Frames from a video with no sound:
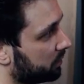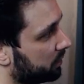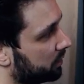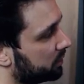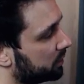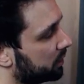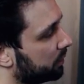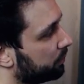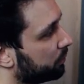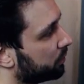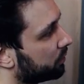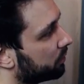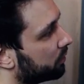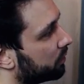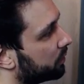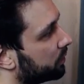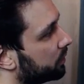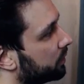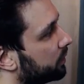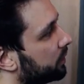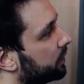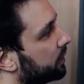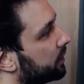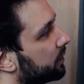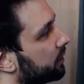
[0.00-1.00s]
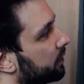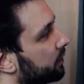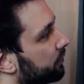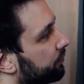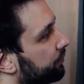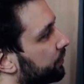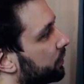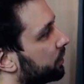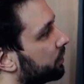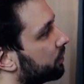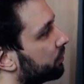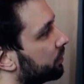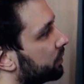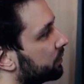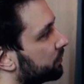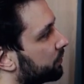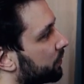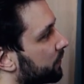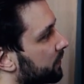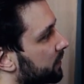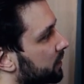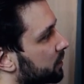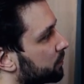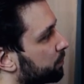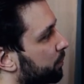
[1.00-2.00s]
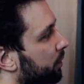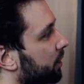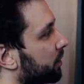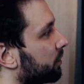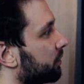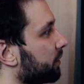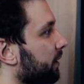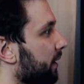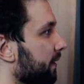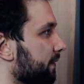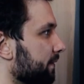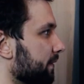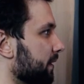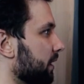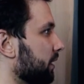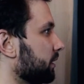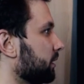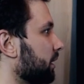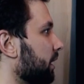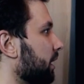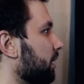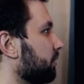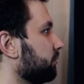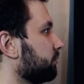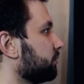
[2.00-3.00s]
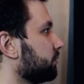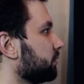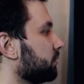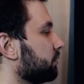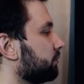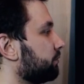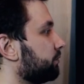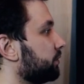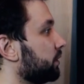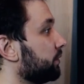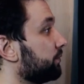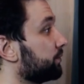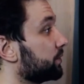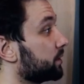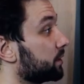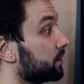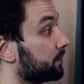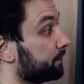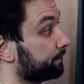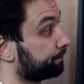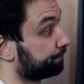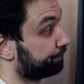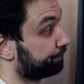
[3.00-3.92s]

similar fingering for this pair. And then I have fifths,